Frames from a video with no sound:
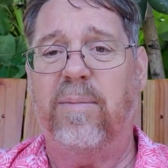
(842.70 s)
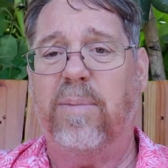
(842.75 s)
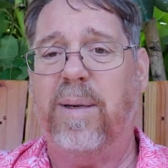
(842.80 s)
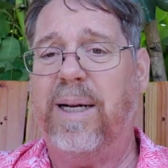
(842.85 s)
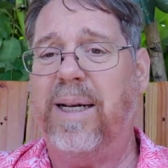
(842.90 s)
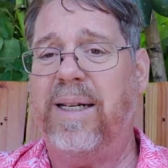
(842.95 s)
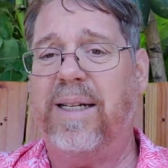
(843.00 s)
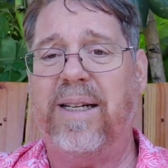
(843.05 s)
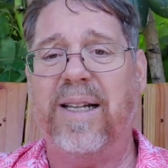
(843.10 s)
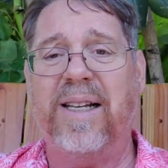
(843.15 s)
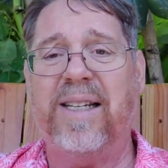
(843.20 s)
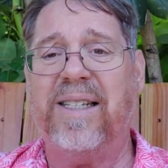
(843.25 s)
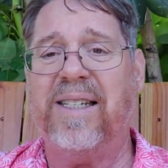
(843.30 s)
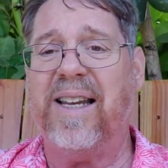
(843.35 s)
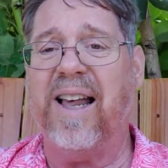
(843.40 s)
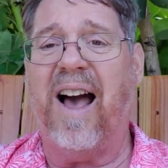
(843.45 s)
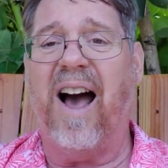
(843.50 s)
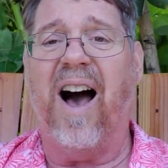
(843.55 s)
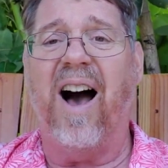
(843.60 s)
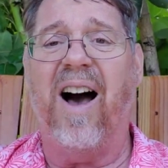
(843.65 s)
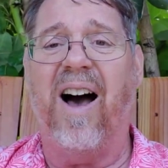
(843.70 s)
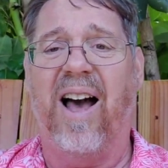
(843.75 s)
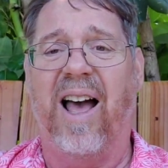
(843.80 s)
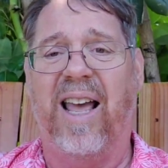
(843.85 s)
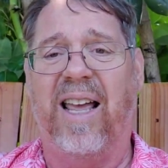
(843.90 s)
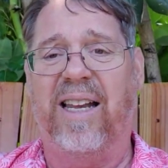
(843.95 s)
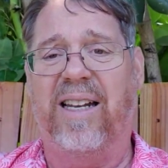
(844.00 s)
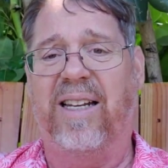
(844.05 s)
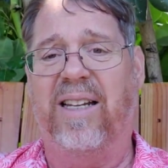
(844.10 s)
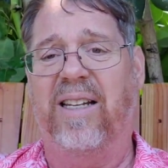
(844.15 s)
but it doesn't
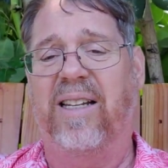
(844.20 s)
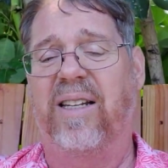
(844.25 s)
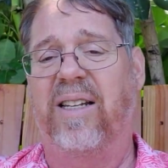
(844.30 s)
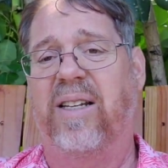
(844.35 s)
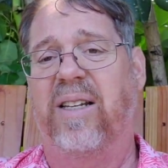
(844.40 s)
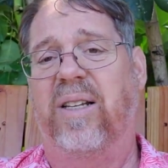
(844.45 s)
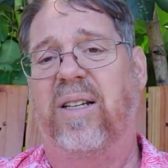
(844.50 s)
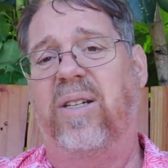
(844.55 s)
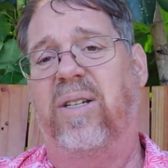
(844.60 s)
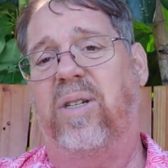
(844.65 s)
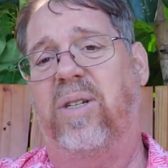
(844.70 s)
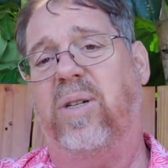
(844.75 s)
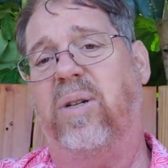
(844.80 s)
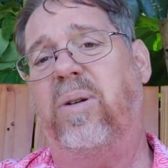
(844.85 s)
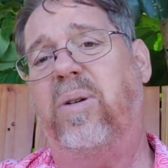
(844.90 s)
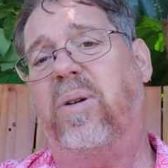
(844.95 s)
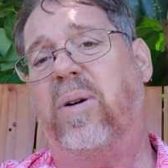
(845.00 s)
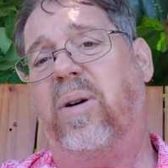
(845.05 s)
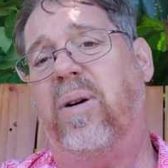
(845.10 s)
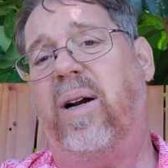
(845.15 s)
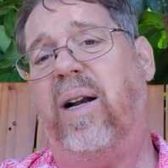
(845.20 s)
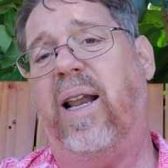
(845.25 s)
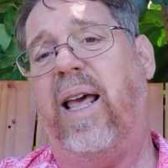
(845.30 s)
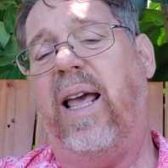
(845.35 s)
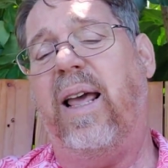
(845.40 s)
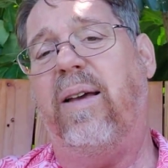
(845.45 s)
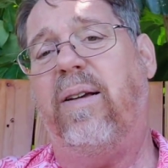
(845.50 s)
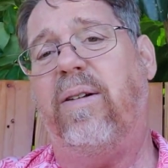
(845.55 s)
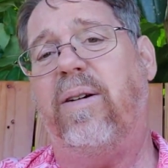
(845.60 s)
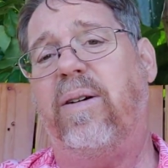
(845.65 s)
hide. Sooner or
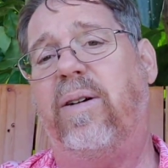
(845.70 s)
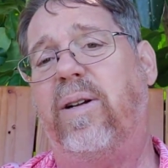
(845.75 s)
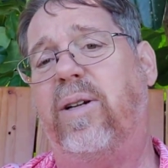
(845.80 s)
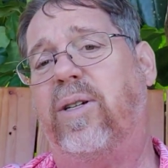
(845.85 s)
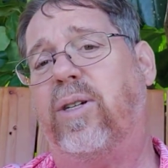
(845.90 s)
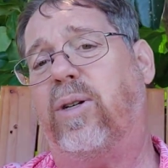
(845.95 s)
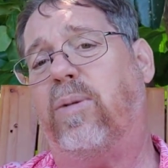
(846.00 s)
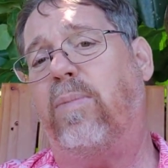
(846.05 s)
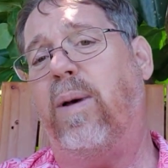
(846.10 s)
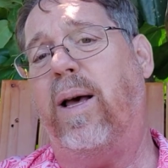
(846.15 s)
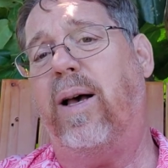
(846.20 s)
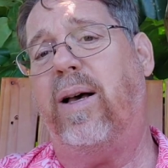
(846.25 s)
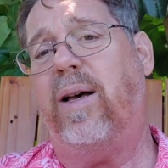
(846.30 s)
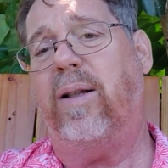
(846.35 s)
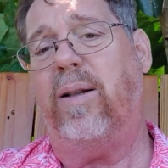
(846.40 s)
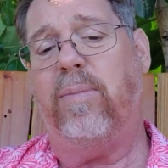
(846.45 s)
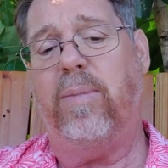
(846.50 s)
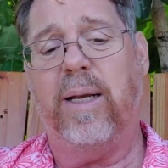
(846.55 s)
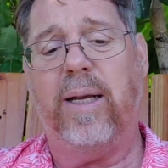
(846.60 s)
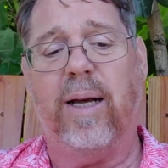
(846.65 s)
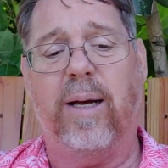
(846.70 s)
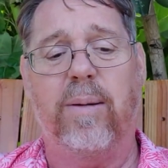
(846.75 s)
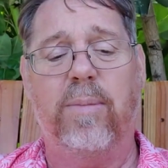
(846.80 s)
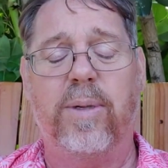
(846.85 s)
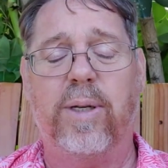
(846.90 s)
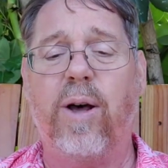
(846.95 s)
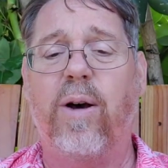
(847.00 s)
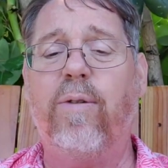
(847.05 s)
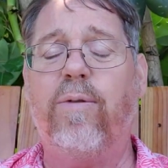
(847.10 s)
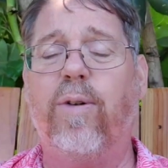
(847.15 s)
later, the smell
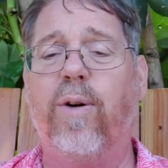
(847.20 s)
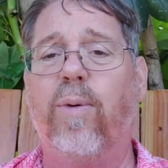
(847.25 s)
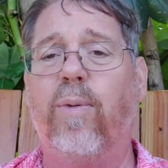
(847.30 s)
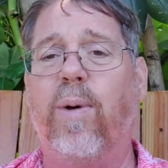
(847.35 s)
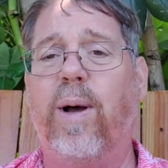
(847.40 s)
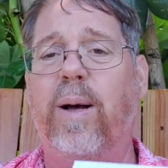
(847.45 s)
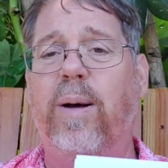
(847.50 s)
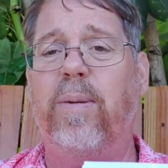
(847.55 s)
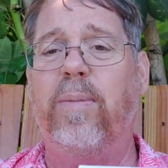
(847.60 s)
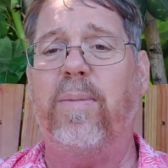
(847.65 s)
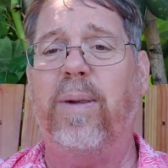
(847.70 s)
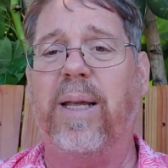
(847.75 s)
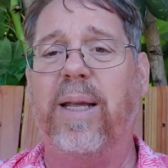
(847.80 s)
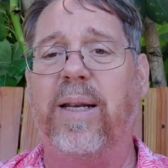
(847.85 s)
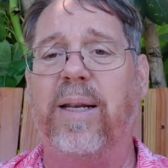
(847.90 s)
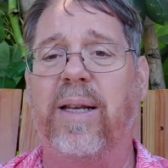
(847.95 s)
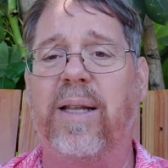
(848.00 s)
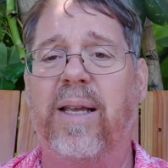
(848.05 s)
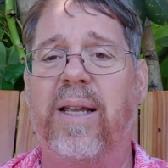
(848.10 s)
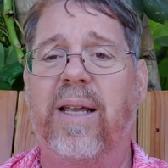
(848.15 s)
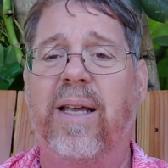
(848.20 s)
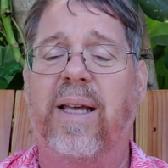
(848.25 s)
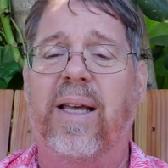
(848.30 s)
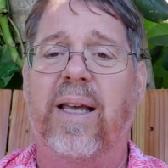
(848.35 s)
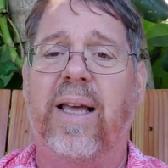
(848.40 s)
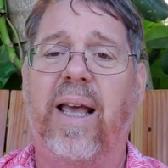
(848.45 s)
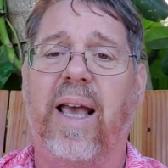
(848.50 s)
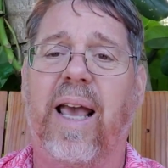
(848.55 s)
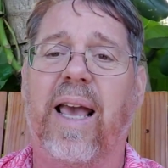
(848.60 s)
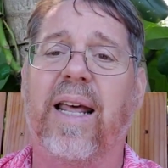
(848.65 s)
becomes overwhelming
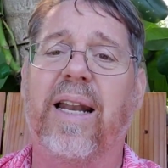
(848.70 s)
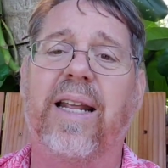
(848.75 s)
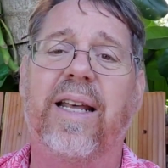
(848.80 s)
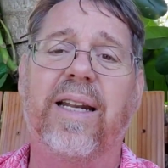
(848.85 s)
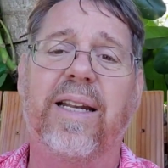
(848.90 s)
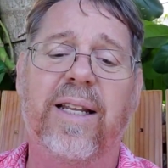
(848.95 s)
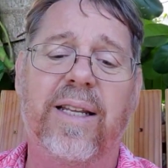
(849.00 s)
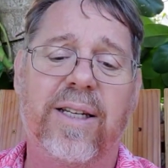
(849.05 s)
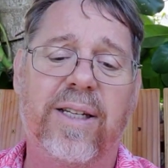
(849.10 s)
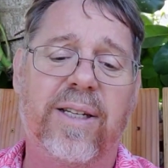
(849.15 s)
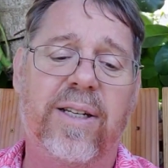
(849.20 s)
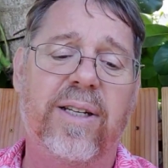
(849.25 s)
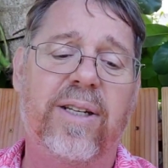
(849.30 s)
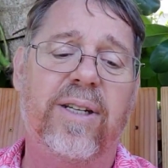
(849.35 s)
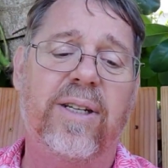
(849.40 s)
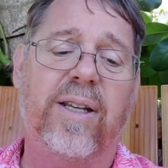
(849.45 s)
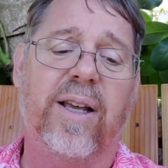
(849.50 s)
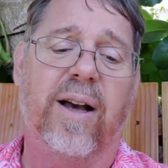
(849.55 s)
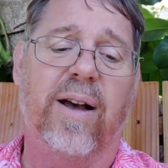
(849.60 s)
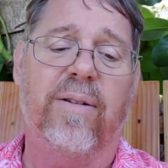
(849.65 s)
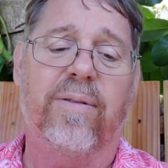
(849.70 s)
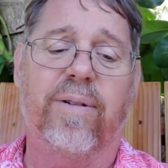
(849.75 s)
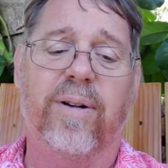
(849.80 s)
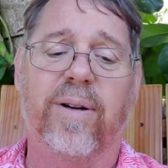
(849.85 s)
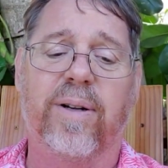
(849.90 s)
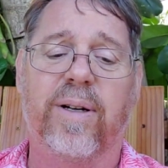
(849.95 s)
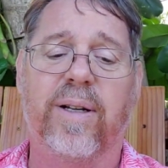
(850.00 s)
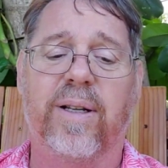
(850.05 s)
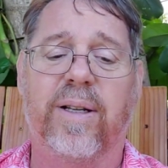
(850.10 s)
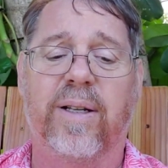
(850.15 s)
and it is
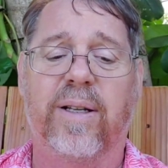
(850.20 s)
discovered.